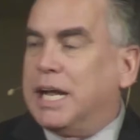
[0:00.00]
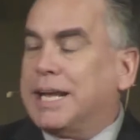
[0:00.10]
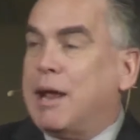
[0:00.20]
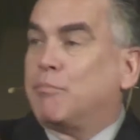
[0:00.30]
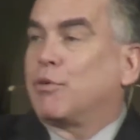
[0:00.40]
and I
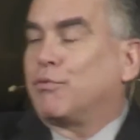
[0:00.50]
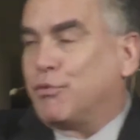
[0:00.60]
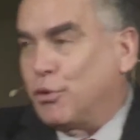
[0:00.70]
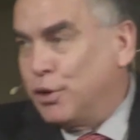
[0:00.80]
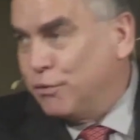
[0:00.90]
kept
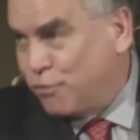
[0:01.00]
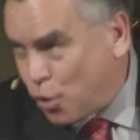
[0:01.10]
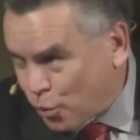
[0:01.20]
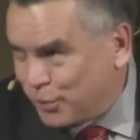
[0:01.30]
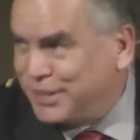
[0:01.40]
referring
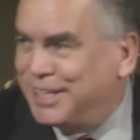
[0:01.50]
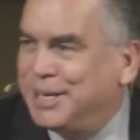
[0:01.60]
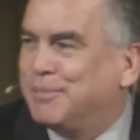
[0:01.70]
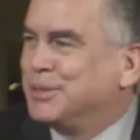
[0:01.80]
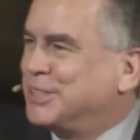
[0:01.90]
forward to
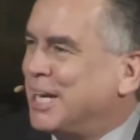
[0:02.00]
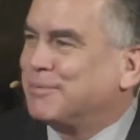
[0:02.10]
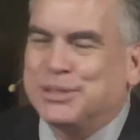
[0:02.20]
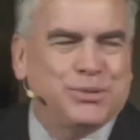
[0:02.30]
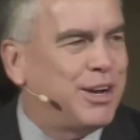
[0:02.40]
Hebrews
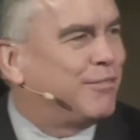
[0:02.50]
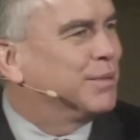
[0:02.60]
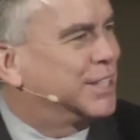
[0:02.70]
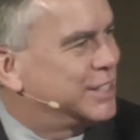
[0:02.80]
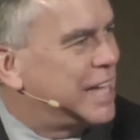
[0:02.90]
chapter 12
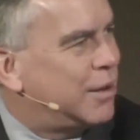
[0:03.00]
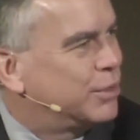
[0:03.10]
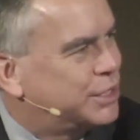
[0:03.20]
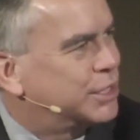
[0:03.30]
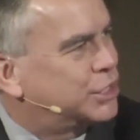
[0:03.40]
because that
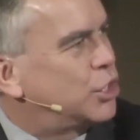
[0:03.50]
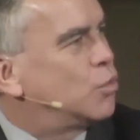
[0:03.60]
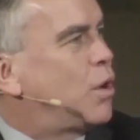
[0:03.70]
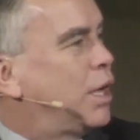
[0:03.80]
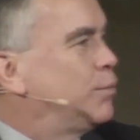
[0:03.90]
was the so
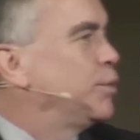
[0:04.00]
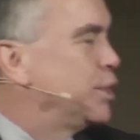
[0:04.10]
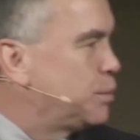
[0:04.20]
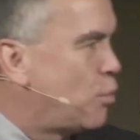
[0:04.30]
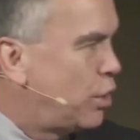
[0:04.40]
what. Well,
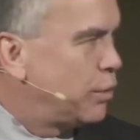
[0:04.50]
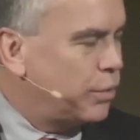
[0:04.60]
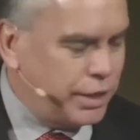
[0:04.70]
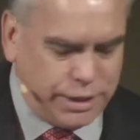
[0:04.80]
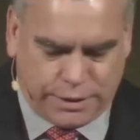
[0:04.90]
this morning
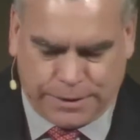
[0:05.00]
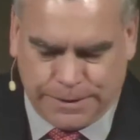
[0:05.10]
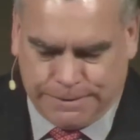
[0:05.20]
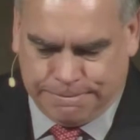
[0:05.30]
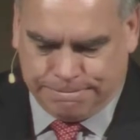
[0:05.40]
we're here.